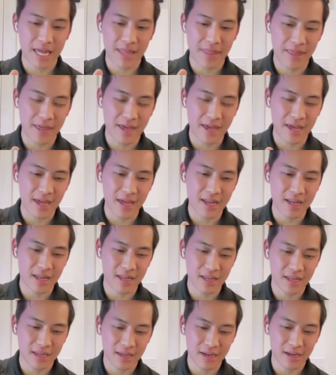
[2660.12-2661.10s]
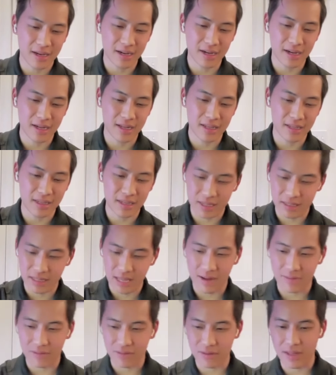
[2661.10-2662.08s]
And then,
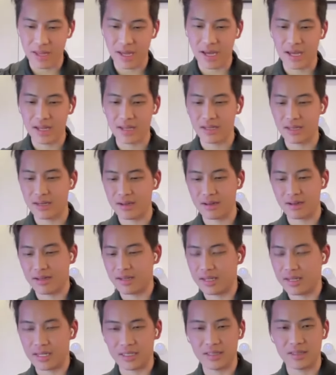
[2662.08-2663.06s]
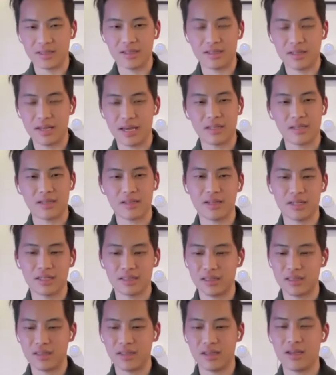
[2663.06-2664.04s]
after that, you know, I had to
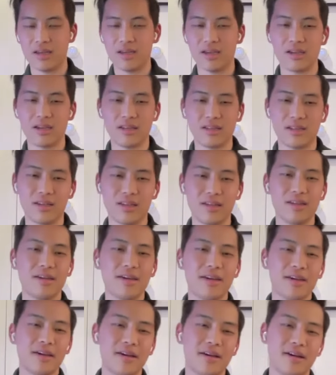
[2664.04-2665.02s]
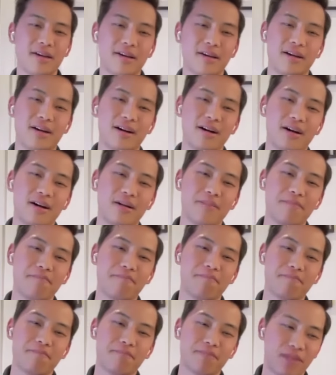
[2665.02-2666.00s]
collect the thing. And then, at
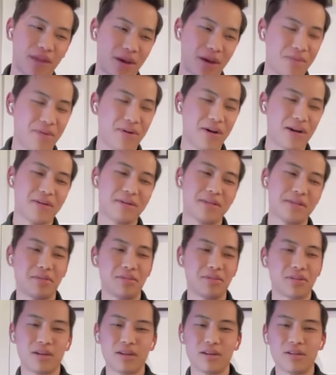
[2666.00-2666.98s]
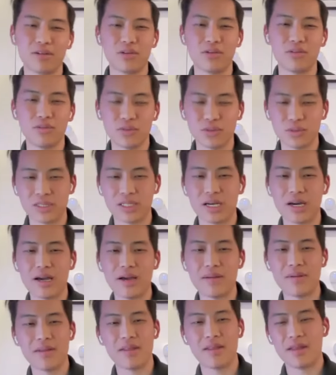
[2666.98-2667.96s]
that point I was able to kind of go full
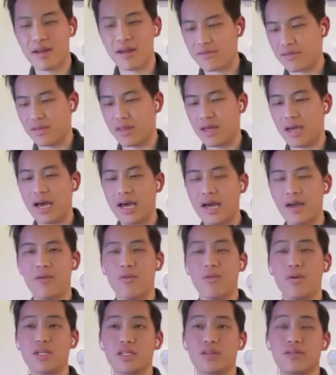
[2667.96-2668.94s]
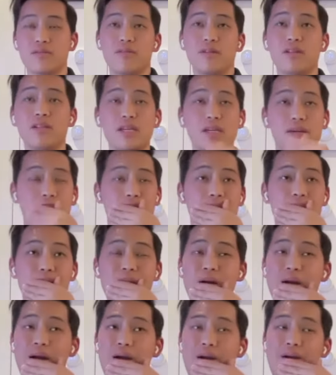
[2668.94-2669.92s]
time. And then after that, it wasn't really,
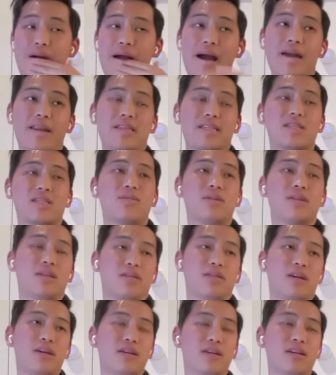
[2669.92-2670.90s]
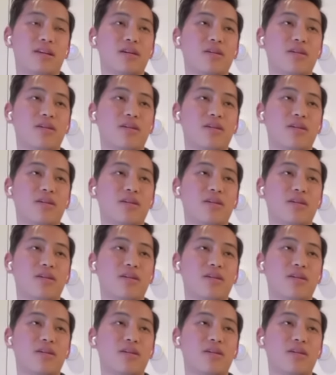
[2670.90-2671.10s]
honestly, we didn't